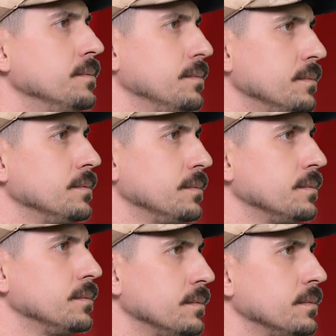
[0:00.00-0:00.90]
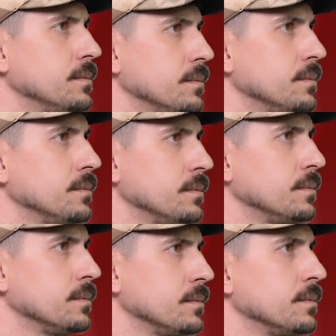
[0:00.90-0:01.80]
It's really the
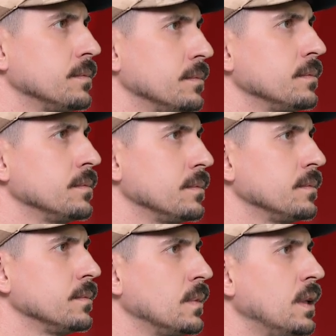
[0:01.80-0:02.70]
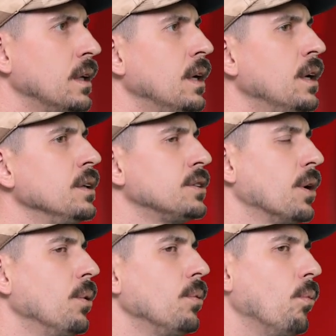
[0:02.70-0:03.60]
pricing is the key to it.
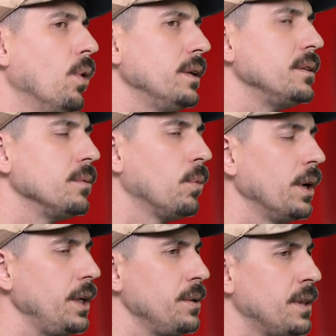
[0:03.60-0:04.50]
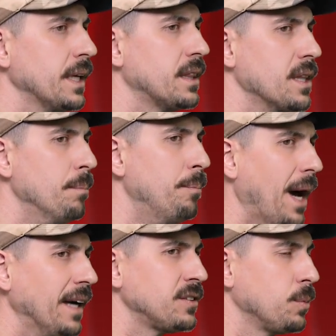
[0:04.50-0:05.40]
So what do you think the
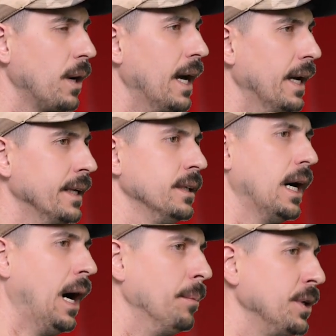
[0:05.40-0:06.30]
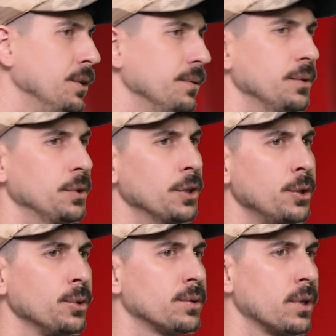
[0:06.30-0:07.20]
best way? I'm a
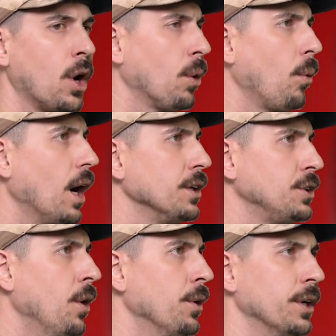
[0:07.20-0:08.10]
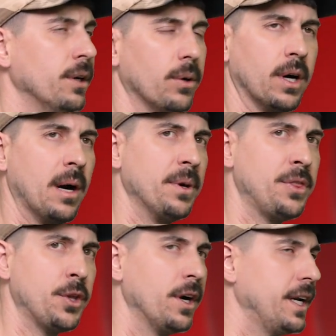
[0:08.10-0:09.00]
new car wash owner, or I'm a
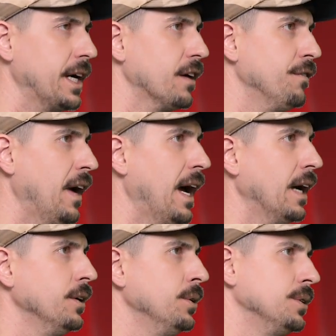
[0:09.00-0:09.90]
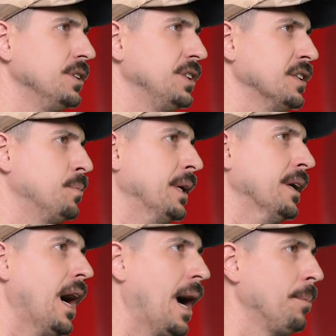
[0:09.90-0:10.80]
30-year vet who has just
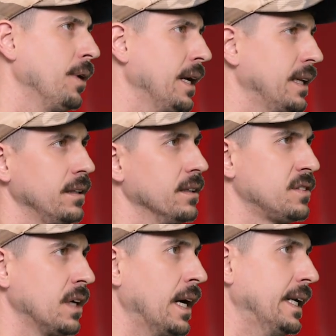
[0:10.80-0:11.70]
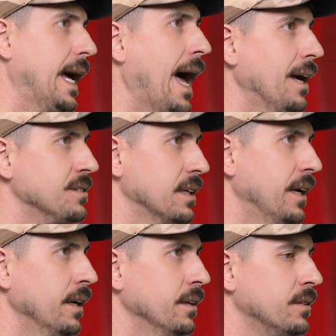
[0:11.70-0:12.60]
been operating the site as
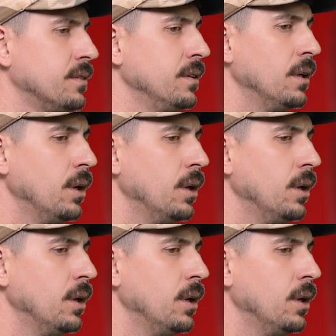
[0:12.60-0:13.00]
is.